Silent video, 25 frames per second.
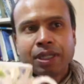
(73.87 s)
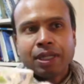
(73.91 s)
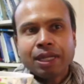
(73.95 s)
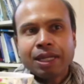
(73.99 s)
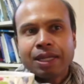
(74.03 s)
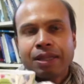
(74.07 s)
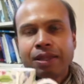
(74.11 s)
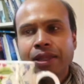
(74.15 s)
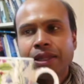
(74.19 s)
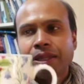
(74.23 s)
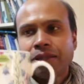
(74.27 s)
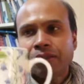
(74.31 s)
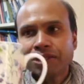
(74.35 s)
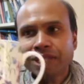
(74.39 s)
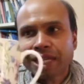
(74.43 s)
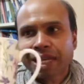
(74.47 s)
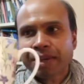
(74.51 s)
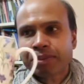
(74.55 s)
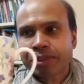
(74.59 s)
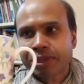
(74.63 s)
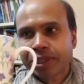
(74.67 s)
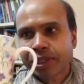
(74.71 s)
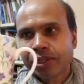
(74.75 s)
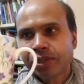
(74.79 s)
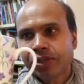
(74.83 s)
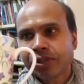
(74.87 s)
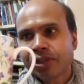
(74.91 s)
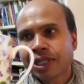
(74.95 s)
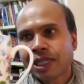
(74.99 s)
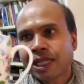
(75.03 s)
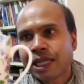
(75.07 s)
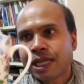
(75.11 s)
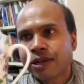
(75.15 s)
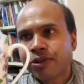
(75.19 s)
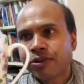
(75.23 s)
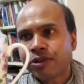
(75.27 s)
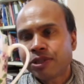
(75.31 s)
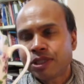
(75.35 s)
and there is absolute
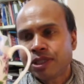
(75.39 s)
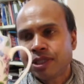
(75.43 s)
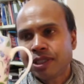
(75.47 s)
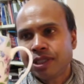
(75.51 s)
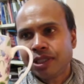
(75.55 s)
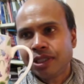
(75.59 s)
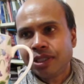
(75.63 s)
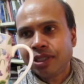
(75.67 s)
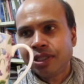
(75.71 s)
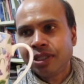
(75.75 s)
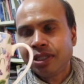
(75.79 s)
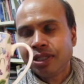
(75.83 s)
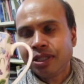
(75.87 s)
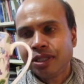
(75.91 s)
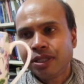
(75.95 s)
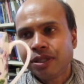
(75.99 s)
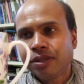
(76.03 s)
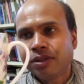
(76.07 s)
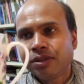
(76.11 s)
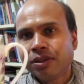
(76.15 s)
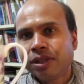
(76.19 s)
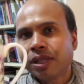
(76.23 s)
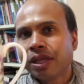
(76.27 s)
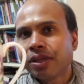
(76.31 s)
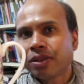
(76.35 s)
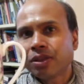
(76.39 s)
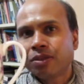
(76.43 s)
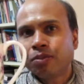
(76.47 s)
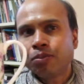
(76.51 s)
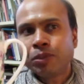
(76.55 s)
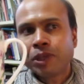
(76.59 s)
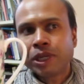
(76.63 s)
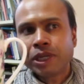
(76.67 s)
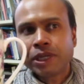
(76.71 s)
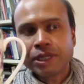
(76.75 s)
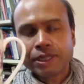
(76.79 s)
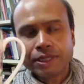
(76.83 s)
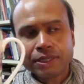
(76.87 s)
clarity that the
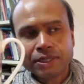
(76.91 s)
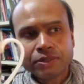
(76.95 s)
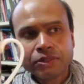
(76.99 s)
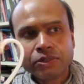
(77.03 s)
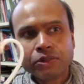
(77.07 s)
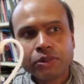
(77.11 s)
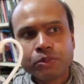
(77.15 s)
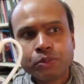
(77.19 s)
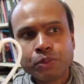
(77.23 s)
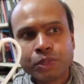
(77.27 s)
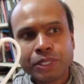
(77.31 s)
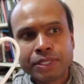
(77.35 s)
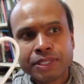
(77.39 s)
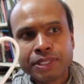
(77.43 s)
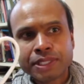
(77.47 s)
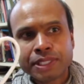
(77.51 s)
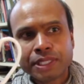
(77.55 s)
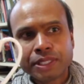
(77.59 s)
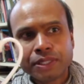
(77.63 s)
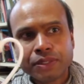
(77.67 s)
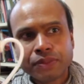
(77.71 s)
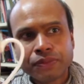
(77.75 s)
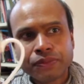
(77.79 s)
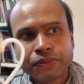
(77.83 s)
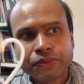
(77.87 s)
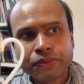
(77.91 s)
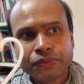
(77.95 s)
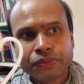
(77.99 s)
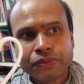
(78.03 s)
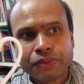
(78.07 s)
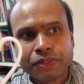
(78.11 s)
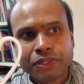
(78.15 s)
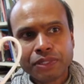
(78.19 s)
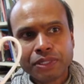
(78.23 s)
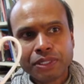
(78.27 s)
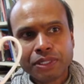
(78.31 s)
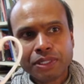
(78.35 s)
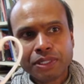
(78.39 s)
mug is not oneself.
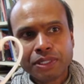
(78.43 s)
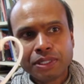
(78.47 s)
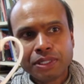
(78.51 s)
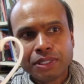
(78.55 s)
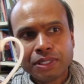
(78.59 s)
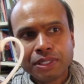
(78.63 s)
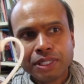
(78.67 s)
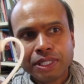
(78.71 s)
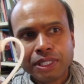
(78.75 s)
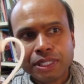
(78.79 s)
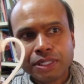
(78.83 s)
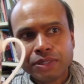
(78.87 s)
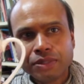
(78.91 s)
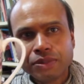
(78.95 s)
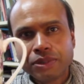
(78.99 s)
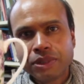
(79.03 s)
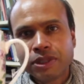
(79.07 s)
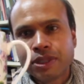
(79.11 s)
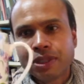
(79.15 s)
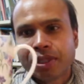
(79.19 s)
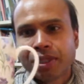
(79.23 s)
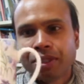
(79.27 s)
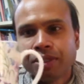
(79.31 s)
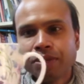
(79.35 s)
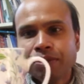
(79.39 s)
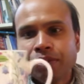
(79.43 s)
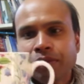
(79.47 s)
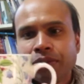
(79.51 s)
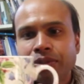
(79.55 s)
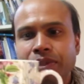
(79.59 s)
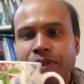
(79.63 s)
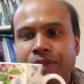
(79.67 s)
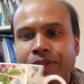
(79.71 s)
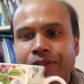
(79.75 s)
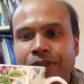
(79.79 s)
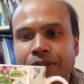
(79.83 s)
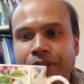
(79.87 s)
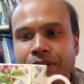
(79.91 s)
Yeah,
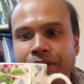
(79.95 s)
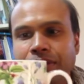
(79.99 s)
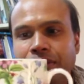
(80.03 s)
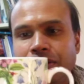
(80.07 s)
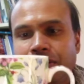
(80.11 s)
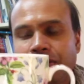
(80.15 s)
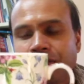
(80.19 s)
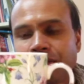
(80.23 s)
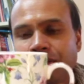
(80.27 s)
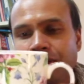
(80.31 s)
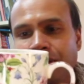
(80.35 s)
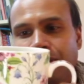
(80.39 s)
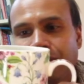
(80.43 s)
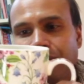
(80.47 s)
because uh, you know,